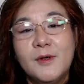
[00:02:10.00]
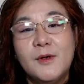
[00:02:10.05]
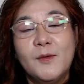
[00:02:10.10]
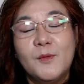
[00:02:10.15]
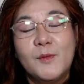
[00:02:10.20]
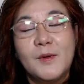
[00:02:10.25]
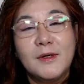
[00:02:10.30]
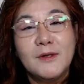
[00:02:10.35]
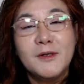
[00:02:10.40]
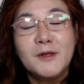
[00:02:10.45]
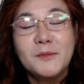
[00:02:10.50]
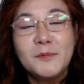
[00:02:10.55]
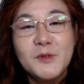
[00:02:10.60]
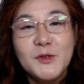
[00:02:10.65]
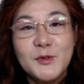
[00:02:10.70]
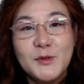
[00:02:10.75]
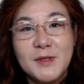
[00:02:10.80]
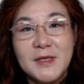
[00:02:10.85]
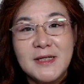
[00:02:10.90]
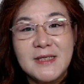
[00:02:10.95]
Welcome to
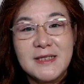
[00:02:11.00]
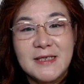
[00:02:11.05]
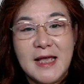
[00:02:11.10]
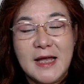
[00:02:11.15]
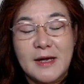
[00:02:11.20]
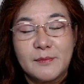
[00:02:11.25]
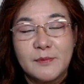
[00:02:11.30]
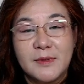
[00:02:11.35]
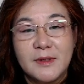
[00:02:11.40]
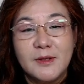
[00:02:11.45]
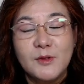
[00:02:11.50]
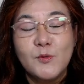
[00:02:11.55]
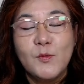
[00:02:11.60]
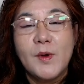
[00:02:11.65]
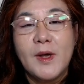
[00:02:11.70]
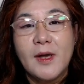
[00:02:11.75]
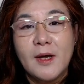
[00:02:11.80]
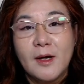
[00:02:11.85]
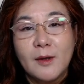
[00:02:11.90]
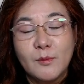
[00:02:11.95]
this segment where
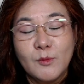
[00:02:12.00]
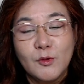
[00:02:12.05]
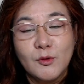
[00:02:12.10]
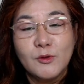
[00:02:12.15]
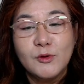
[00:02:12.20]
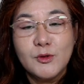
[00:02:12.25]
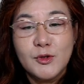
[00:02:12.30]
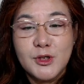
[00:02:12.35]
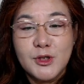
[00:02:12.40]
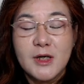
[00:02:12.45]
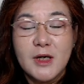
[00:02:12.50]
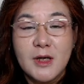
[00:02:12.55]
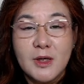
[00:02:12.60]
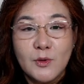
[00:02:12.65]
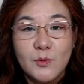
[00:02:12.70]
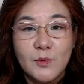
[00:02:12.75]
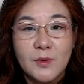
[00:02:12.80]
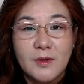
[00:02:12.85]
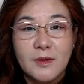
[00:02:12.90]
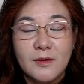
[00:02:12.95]
I'm going to share
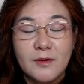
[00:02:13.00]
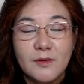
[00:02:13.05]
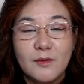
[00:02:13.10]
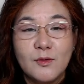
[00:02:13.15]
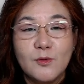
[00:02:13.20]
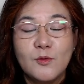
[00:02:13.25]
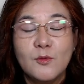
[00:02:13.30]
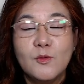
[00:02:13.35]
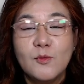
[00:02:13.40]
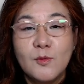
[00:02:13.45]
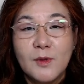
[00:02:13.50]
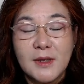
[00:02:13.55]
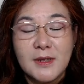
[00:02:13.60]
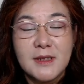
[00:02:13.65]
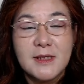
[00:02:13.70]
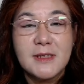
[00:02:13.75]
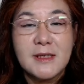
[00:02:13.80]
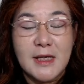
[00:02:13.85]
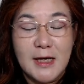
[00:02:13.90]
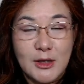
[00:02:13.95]
with you what's
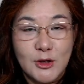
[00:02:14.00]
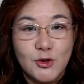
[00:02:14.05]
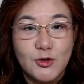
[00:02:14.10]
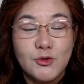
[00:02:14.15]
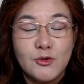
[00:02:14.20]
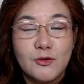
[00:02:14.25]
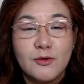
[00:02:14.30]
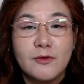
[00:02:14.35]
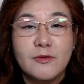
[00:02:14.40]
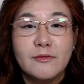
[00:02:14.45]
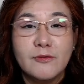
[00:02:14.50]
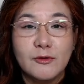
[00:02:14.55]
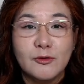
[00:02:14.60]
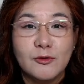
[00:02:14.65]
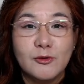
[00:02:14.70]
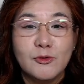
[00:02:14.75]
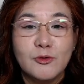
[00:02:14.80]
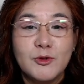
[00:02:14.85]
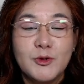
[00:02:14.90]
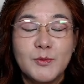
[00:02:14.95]
in store for
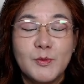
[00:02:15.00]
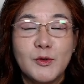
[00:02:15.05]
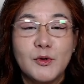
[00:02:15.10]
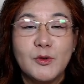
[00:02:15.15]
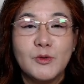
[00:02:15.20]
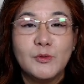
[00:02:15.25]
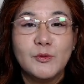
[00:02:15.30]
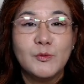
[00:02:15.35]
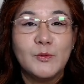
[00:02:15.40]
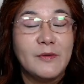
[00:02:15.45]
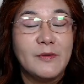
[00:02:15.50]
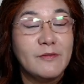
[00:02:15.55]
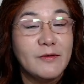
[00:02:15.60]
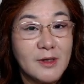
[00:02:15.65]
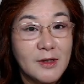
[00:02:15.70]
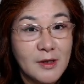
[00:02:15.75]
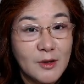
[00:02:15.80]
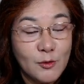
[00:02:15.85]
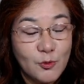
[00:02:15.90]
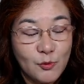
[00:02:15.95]
those born with the
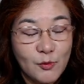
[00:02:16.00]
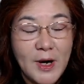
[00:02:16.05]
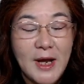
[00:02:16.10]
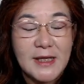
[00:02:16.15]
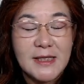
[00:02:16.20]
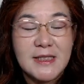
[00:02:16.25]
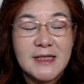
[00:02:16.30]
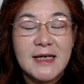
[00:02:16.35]
rat